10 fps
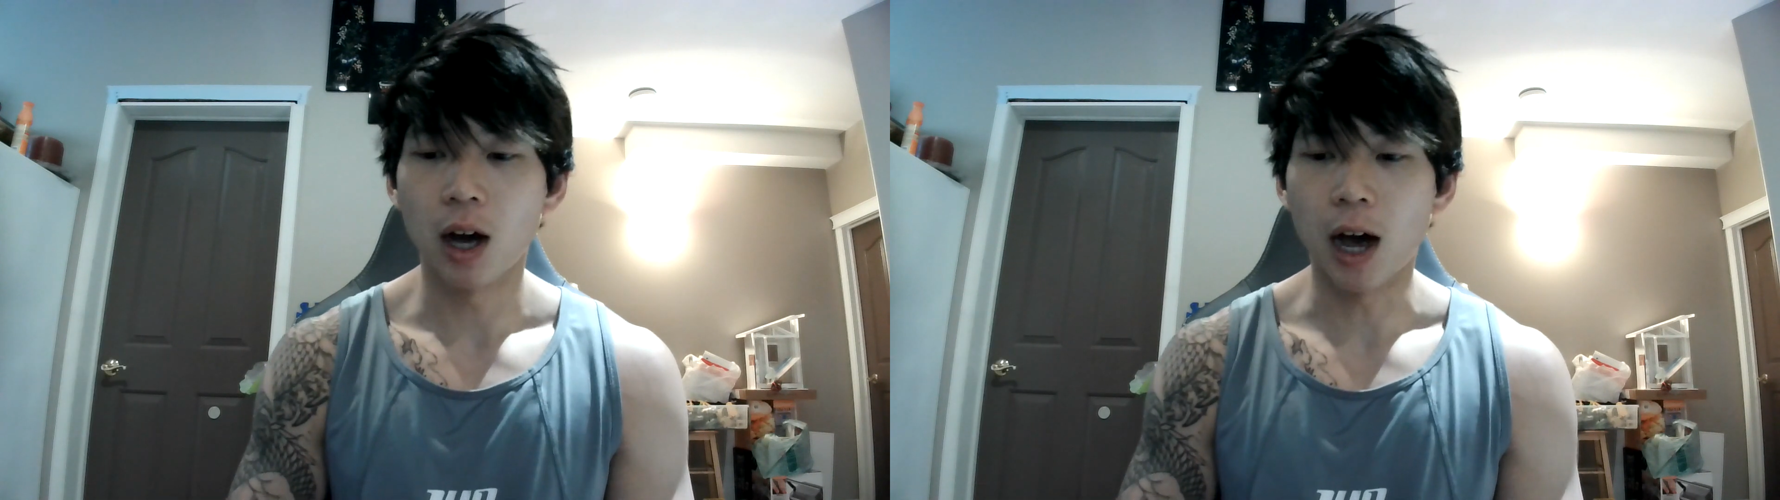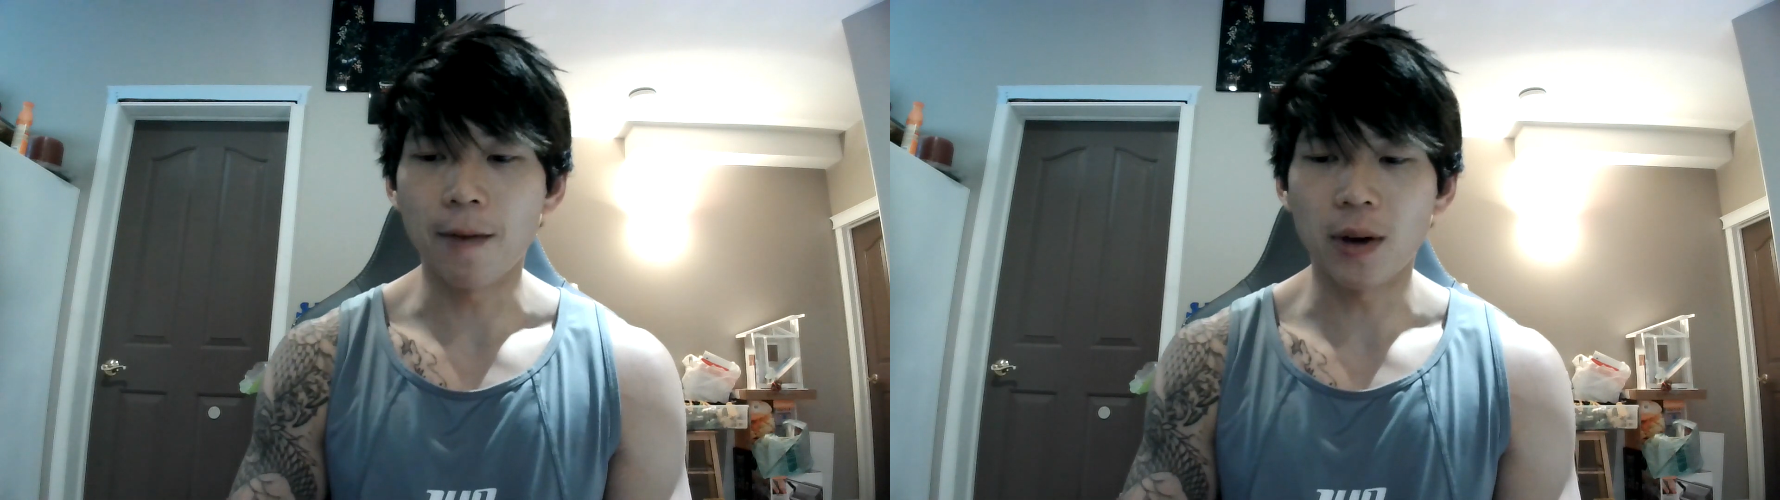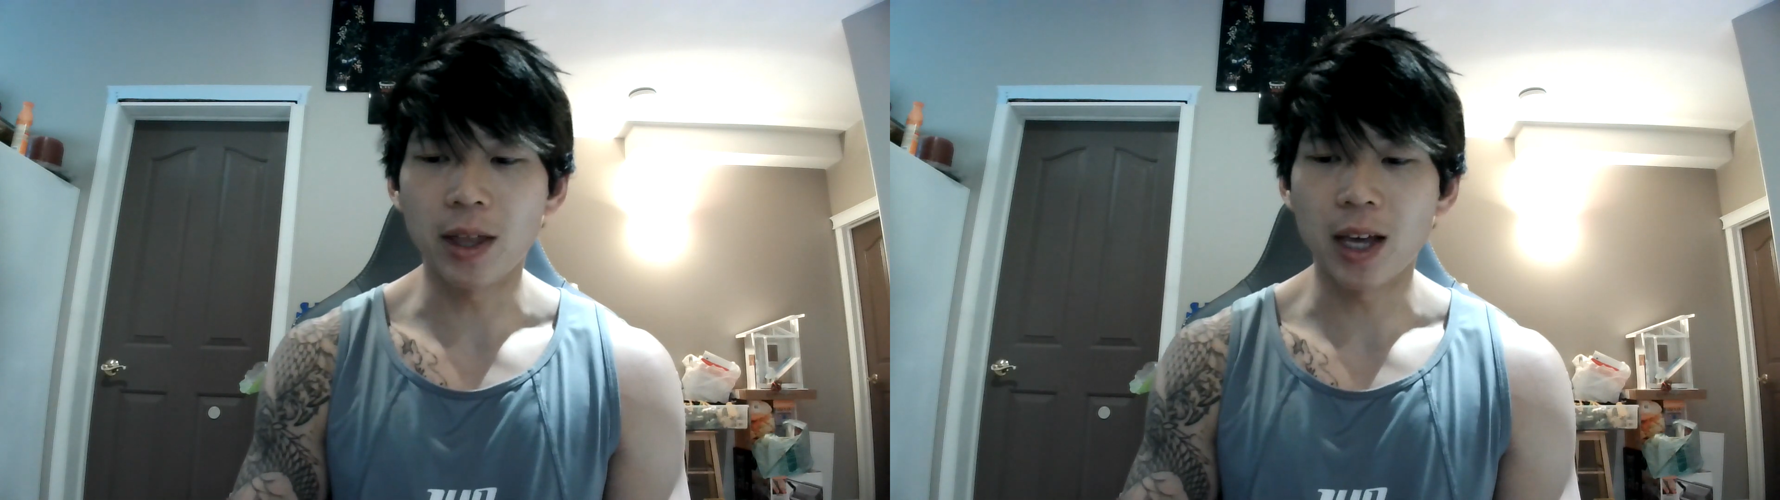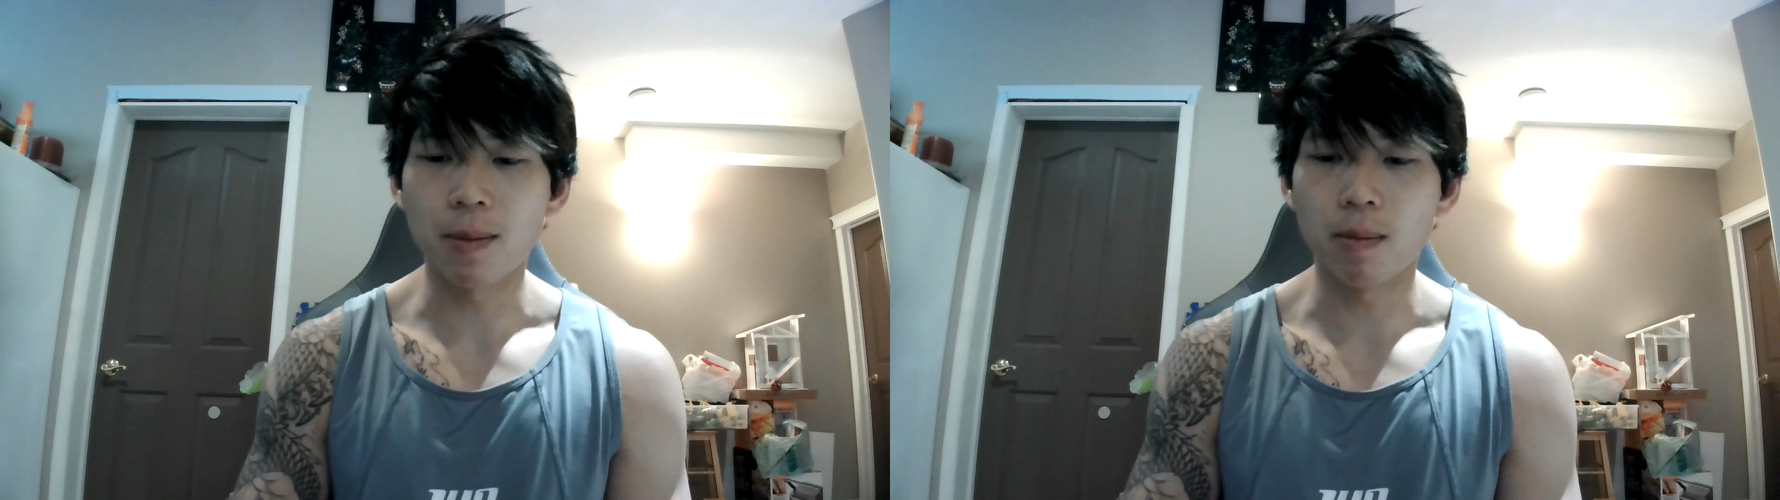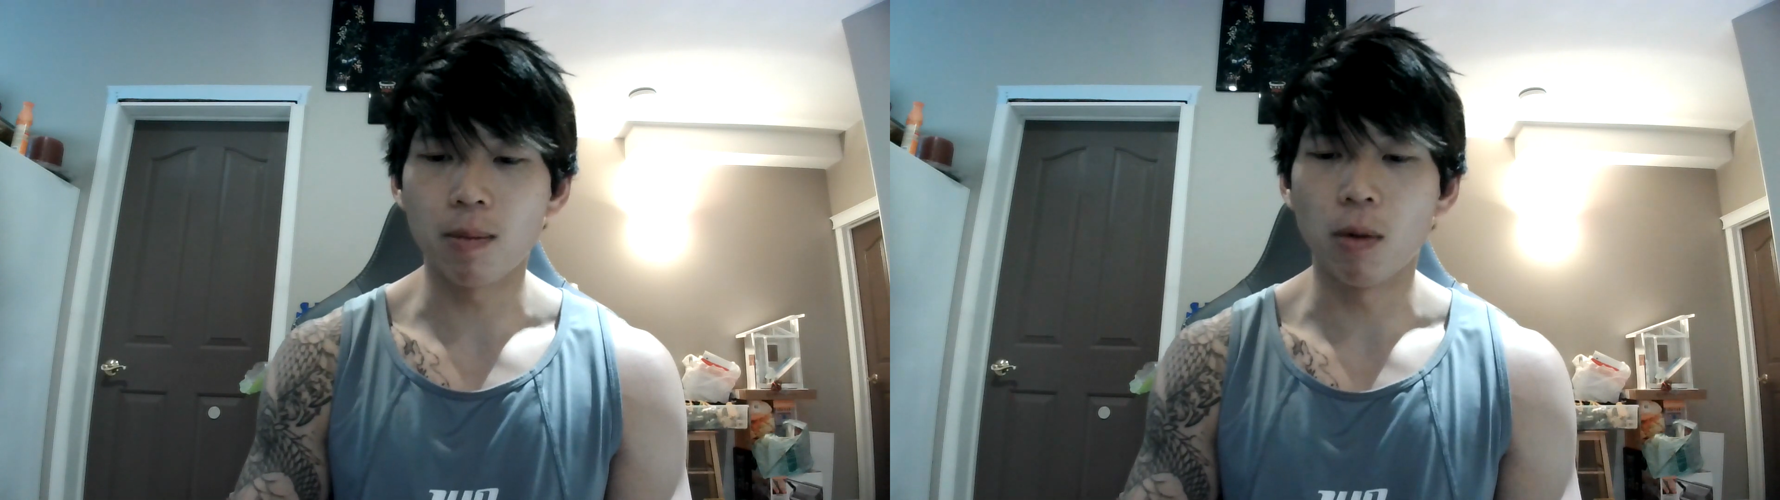I find
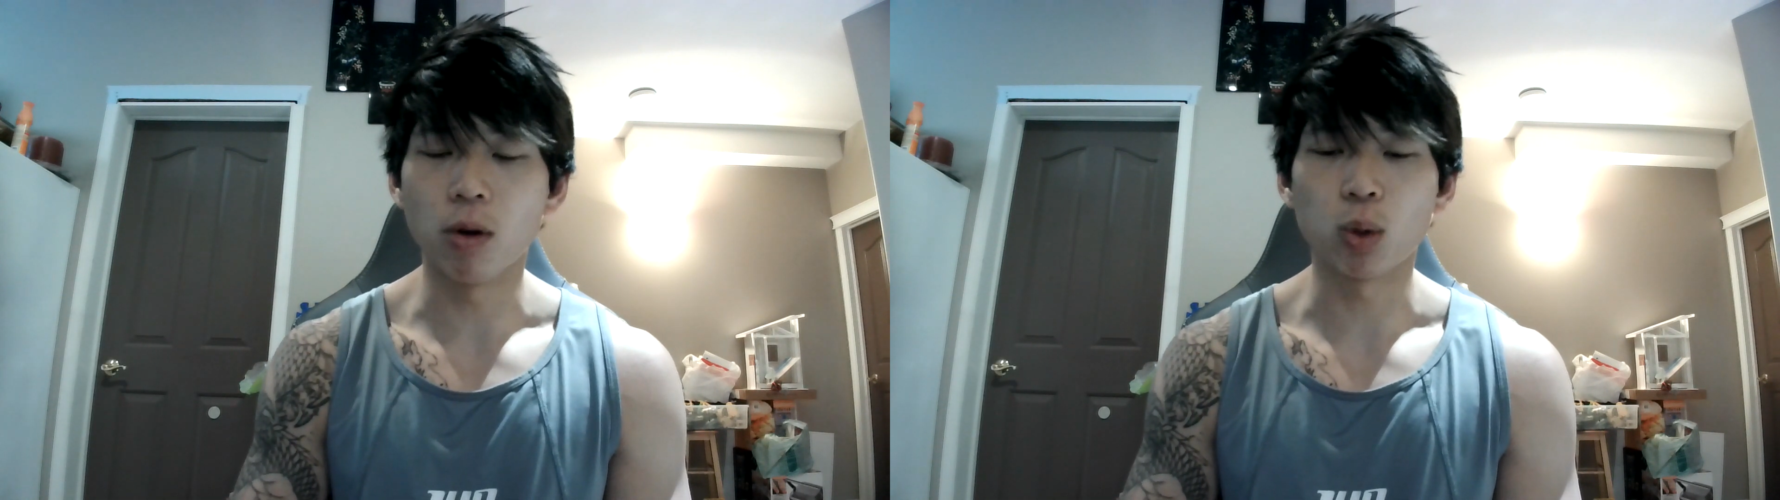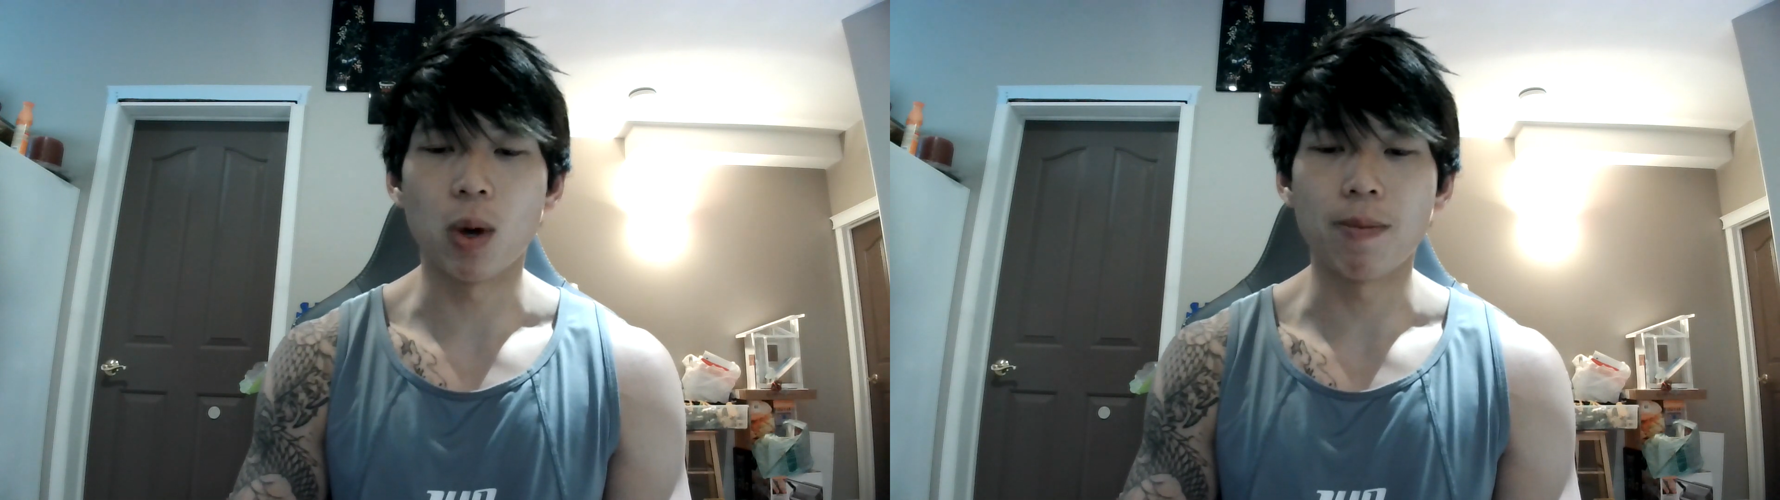that most